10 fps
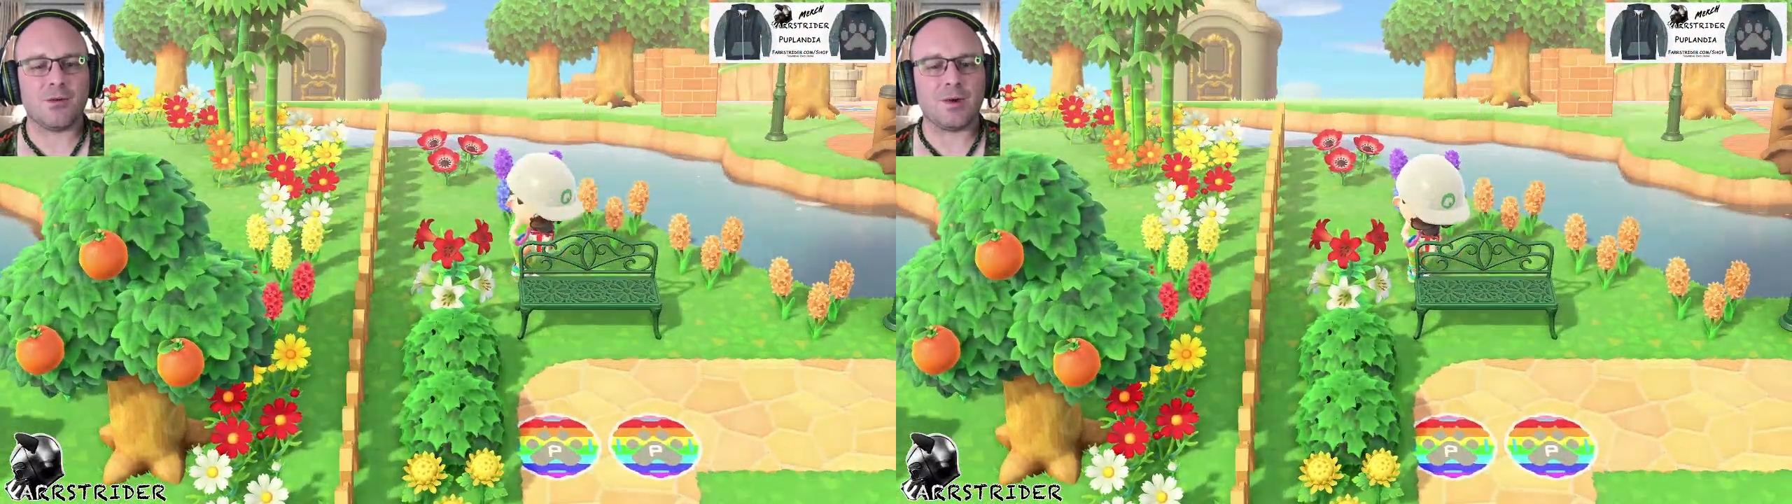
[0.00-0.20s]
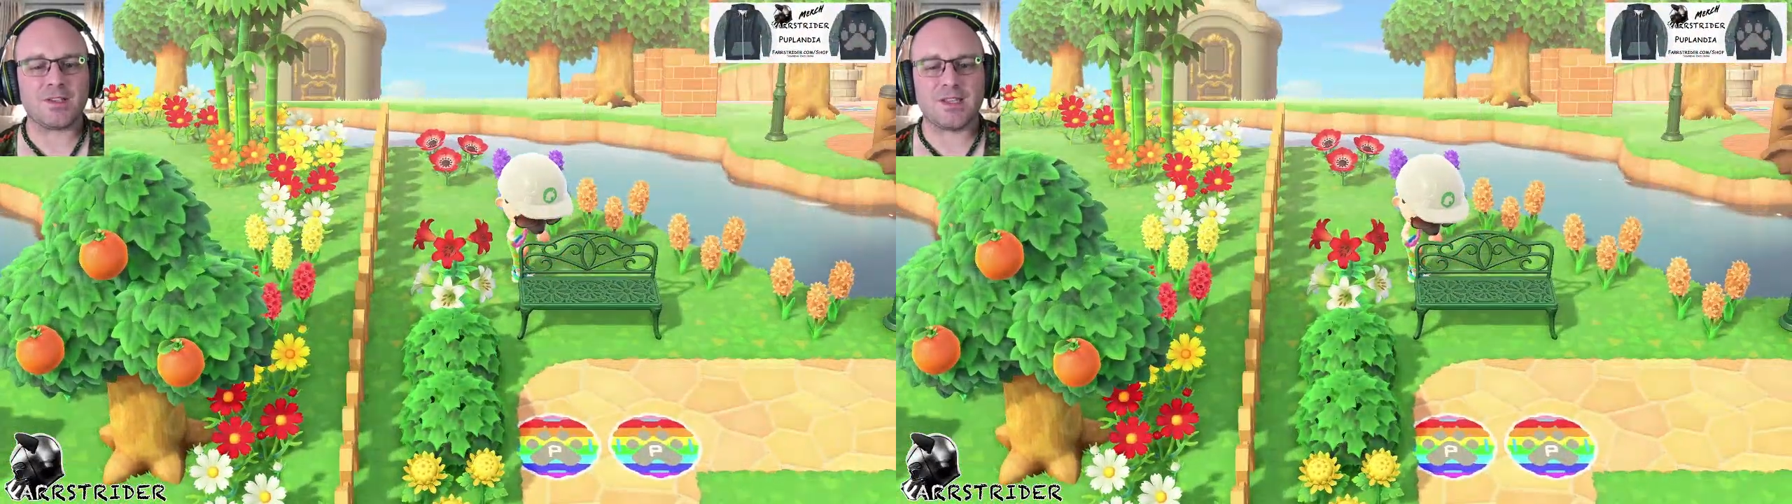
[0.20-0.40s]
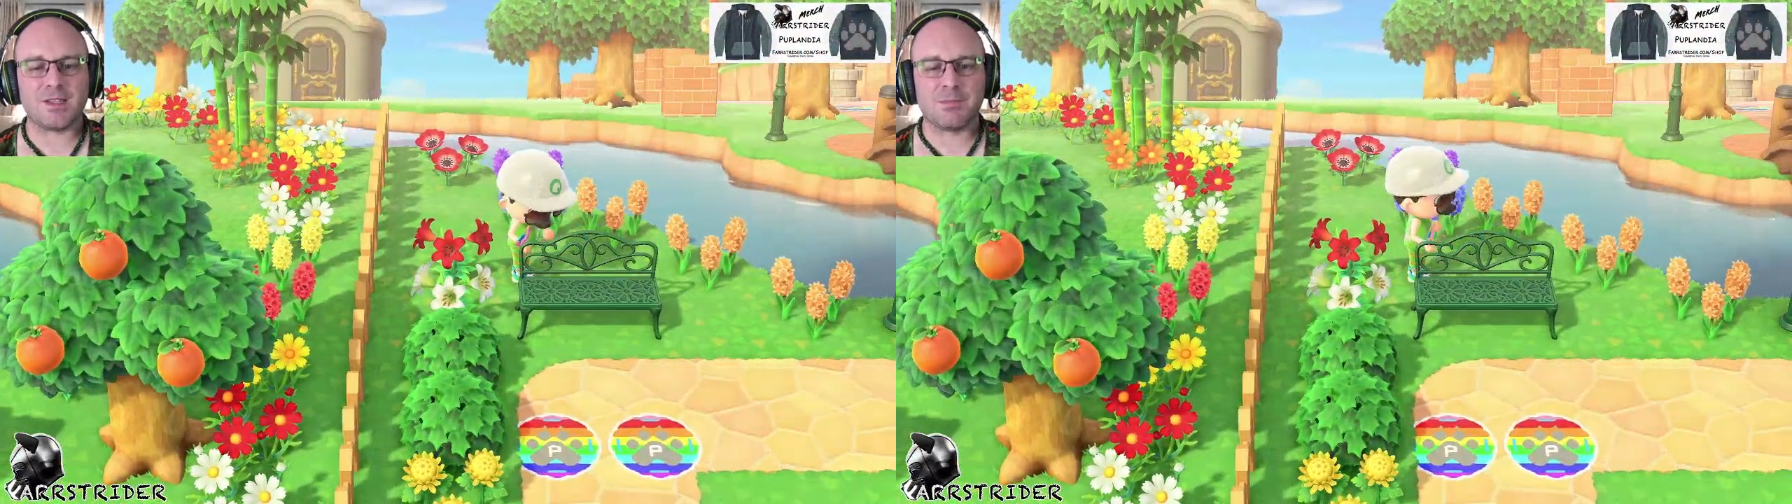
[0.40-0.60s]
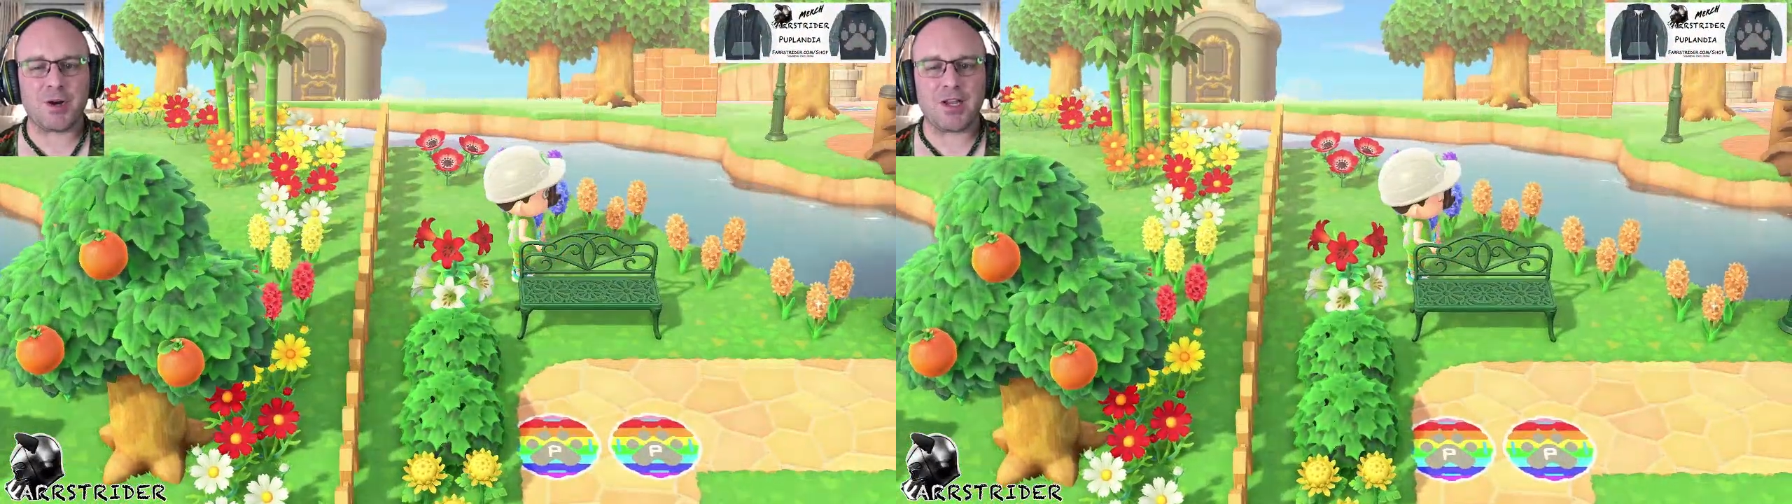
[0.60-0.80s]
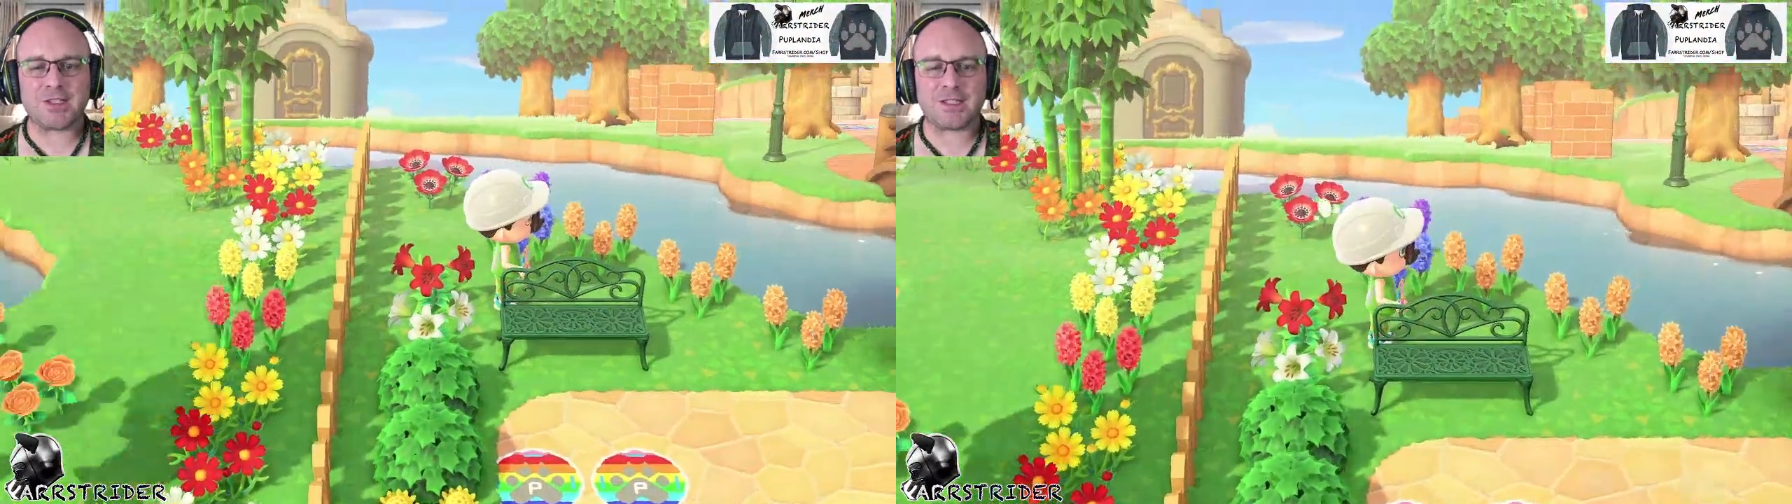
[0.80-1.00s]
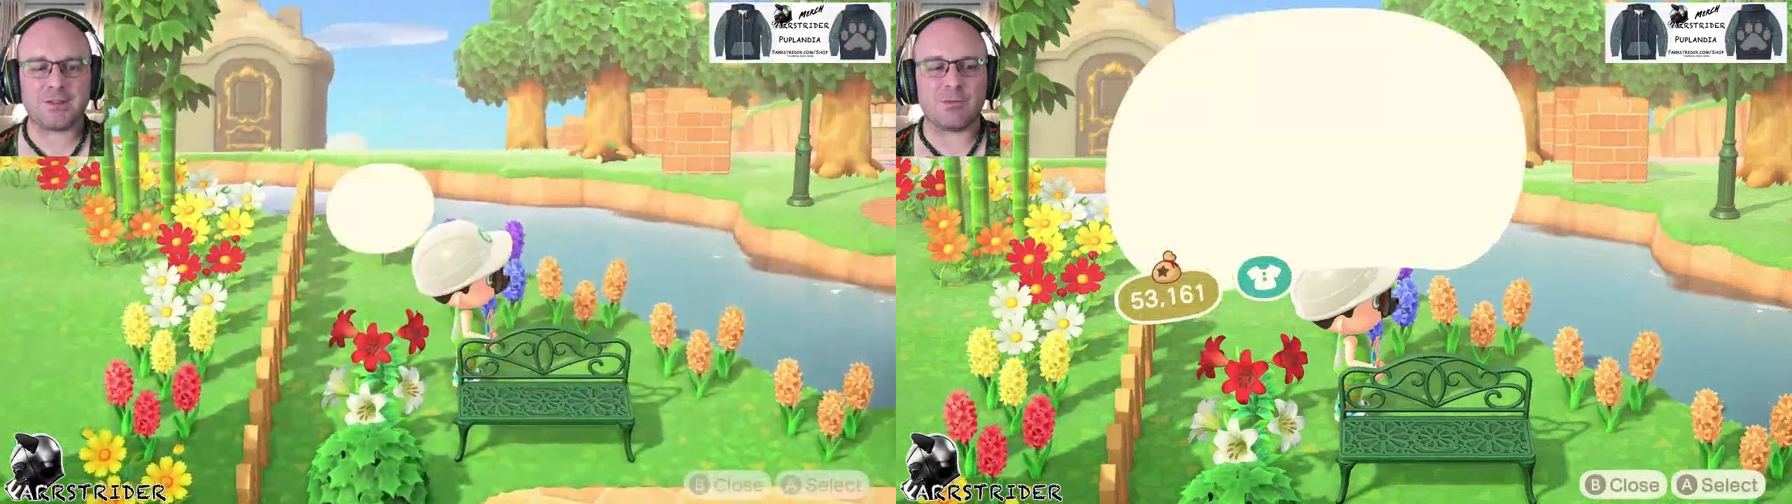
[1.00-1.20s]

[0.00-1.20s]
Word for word: what's in the present?